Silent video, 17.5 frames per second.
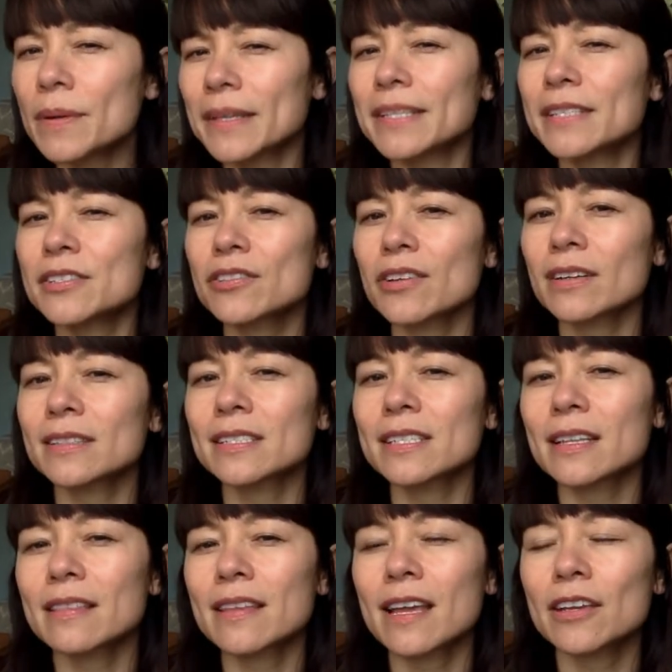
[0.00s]
but he starts
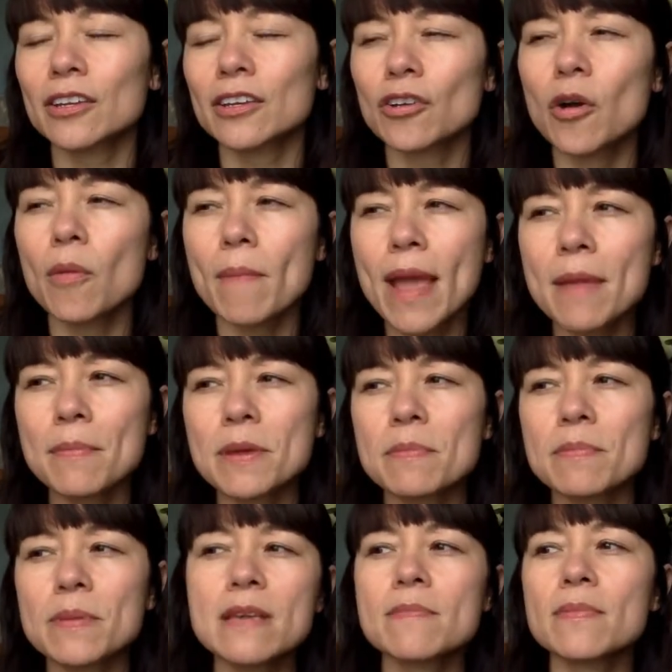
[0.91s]
to think, you know,
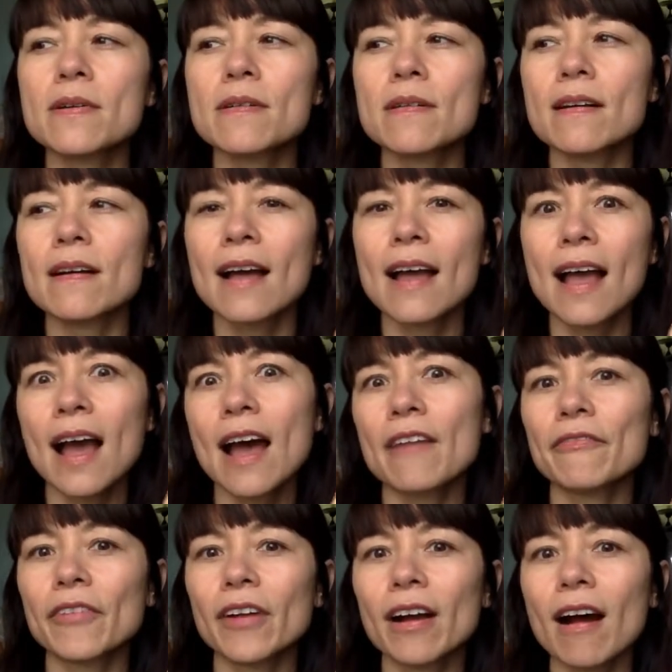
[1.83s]
maybe people
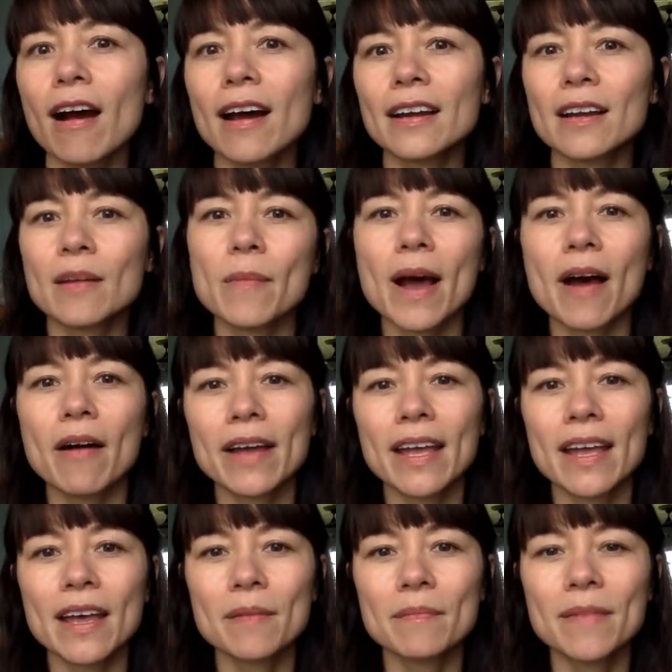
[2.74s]
have forgotten about
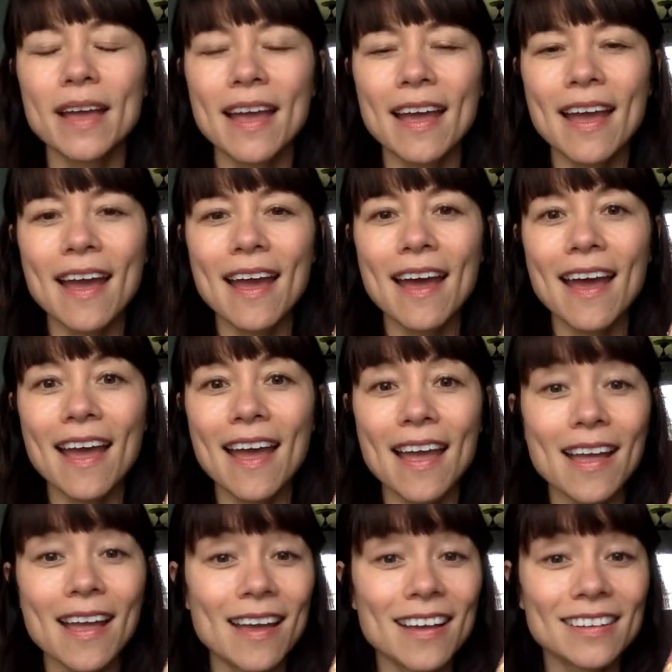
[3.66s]
him.
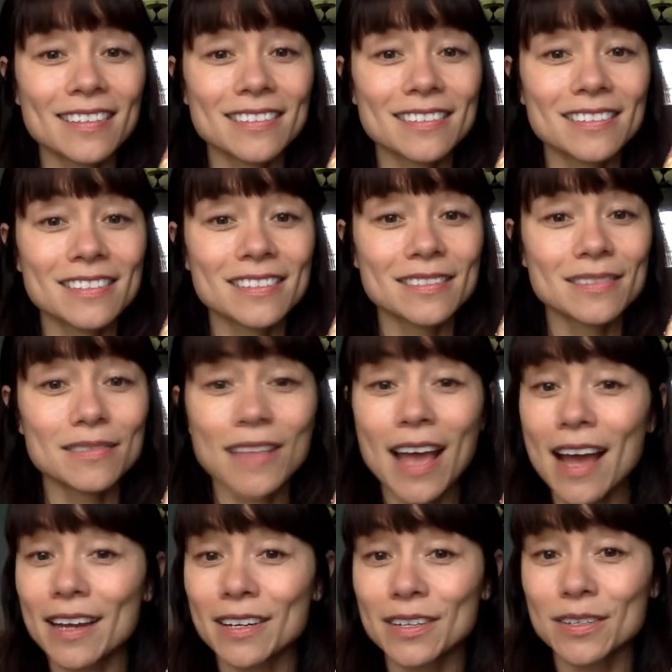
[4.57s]
And
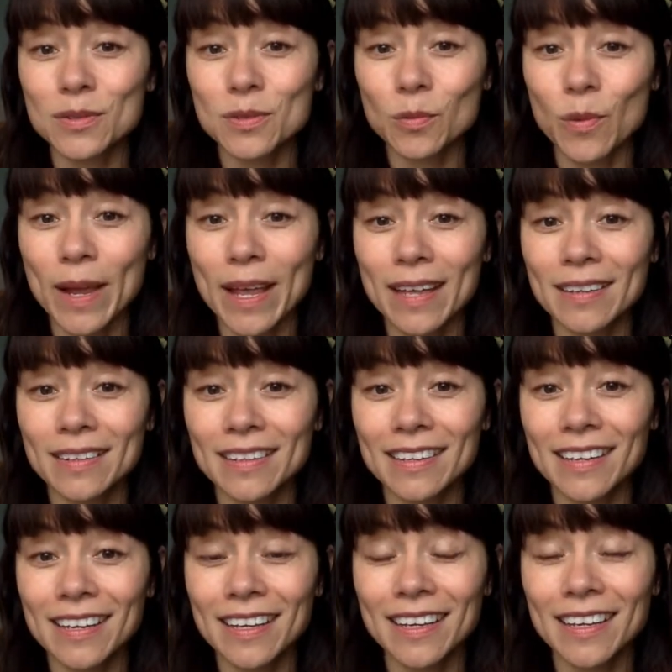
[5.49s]
that is
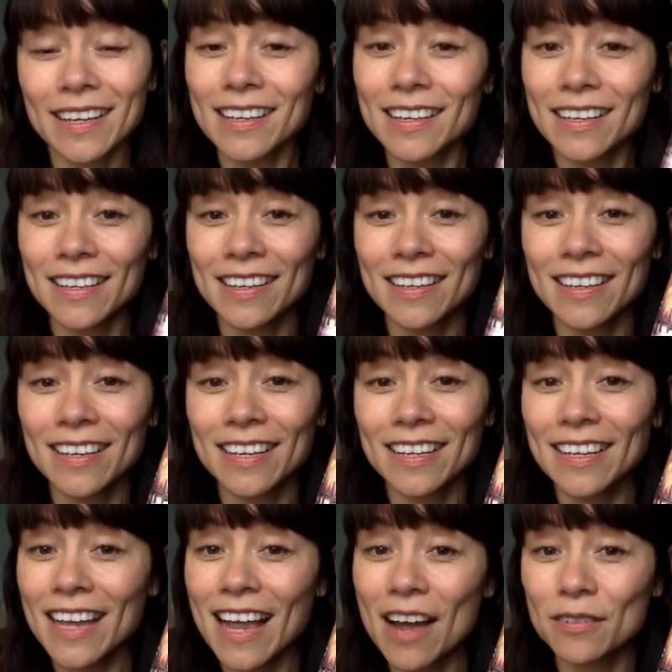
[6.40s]
when he
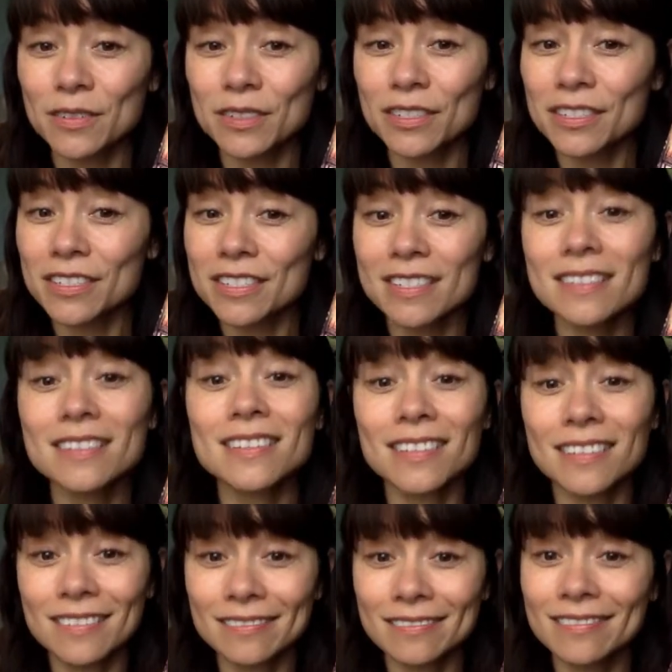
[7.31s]
encounters
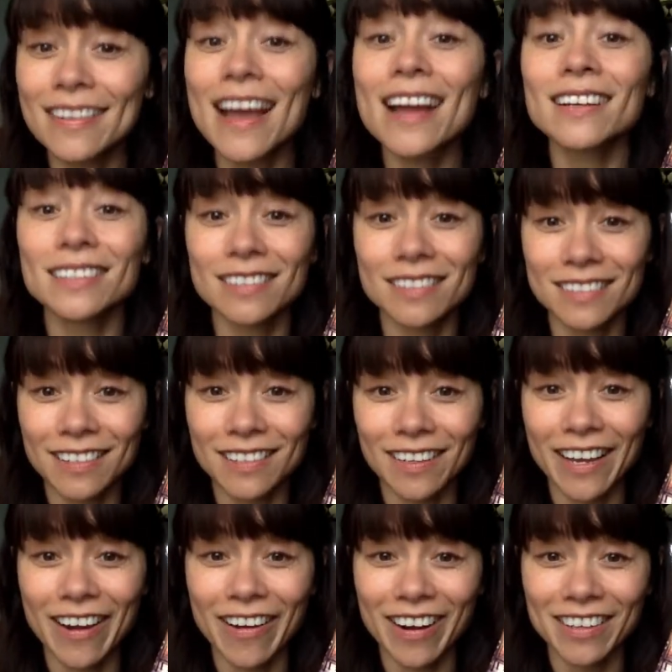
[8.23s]
the next
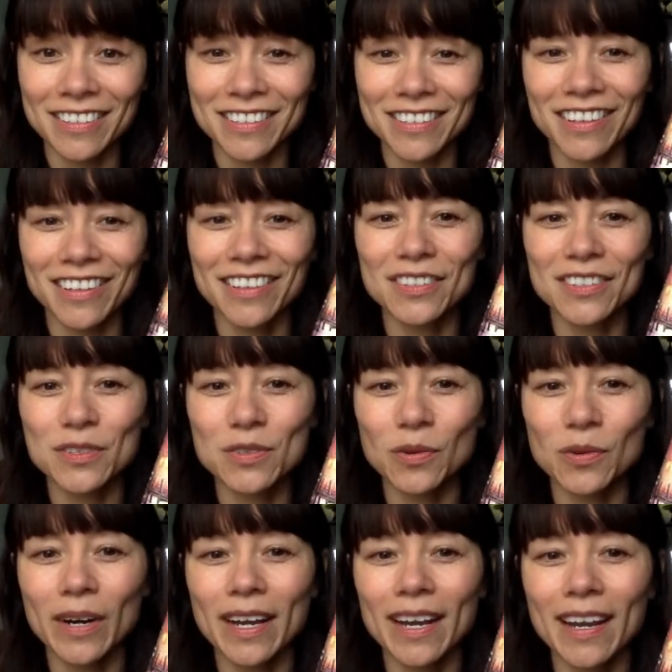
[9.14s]
character in the
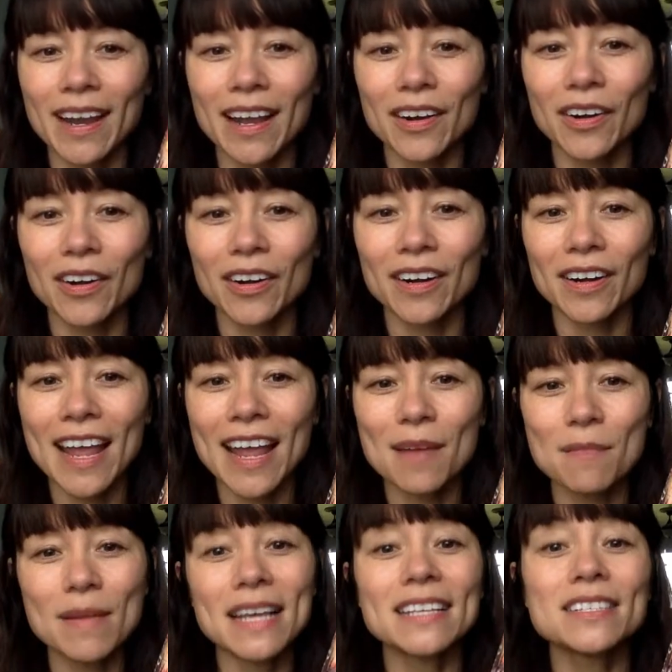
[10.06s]
story, and her
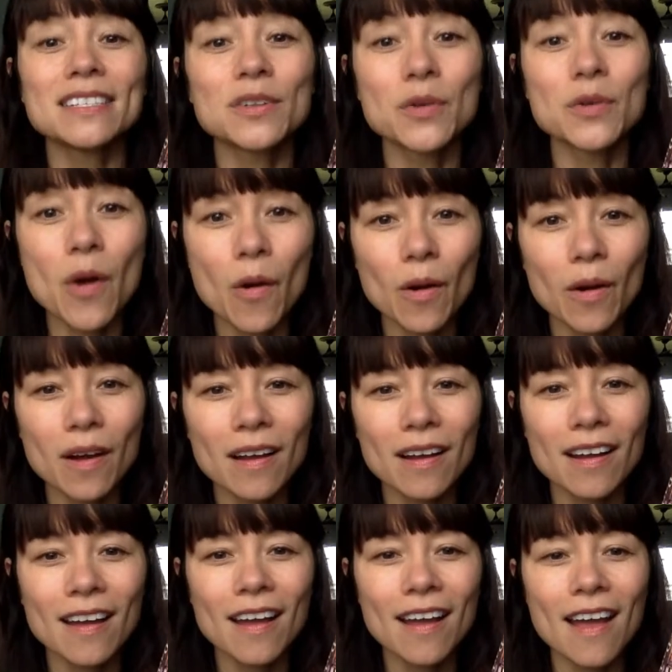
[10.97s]
name is Nok
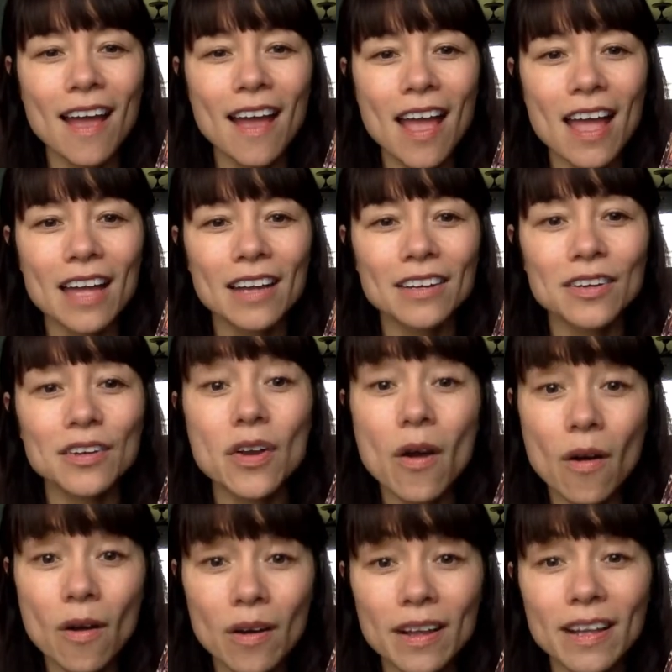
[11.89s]
and
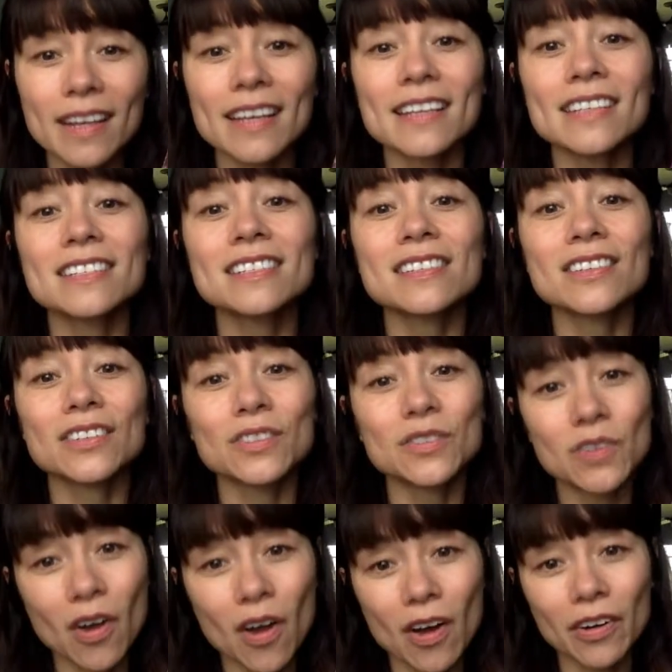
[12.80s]
Nok is the
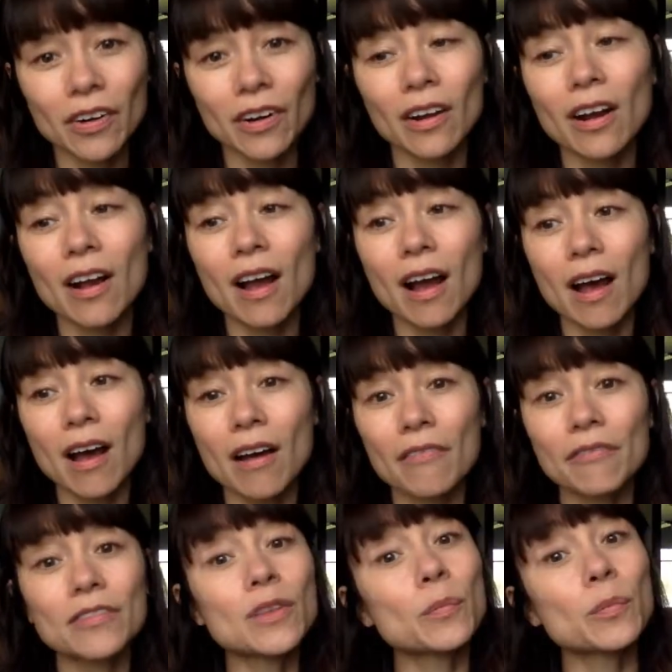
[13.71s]
daughter
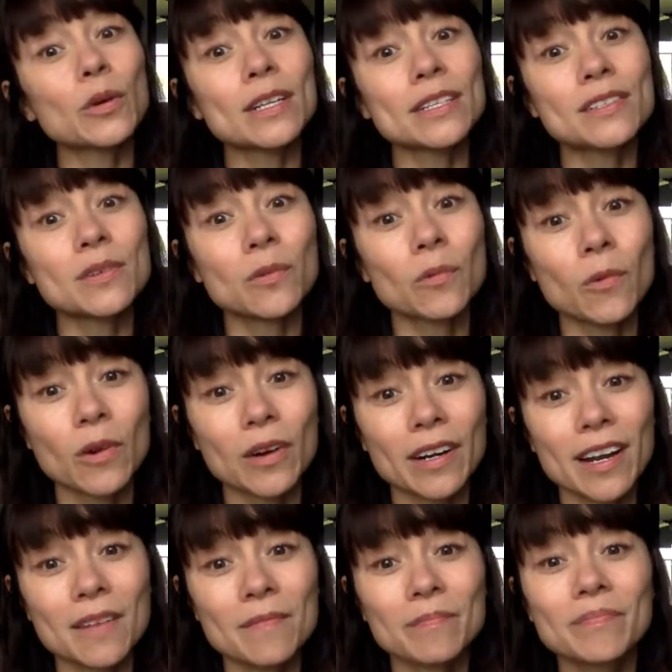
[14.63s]
of the prison
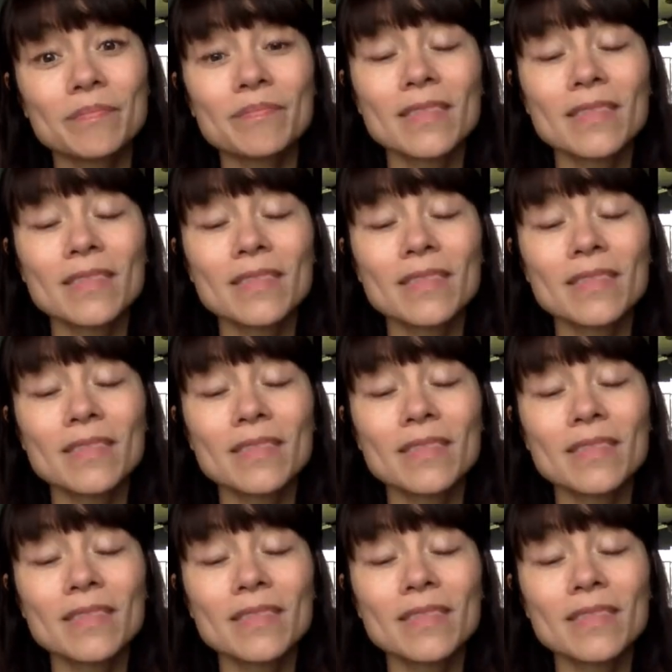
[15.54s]
warden.